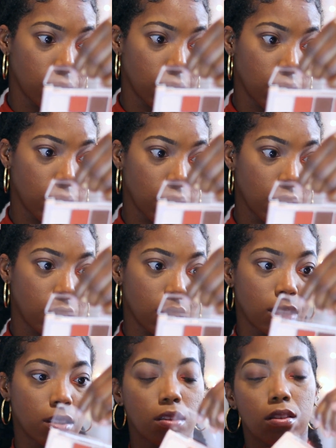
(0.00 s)
I
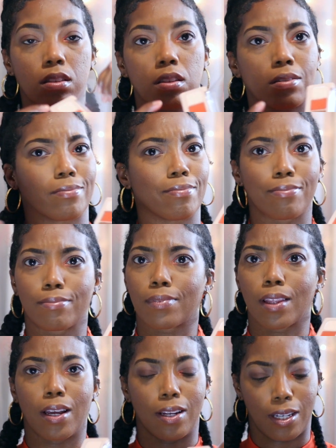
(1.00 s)
guess.
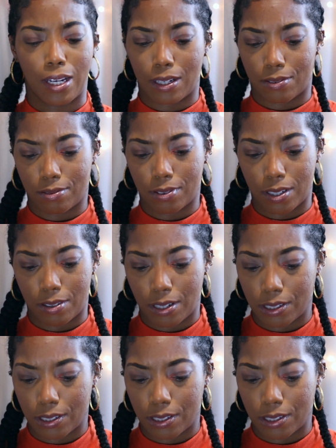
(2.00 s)
Honey, I don't know.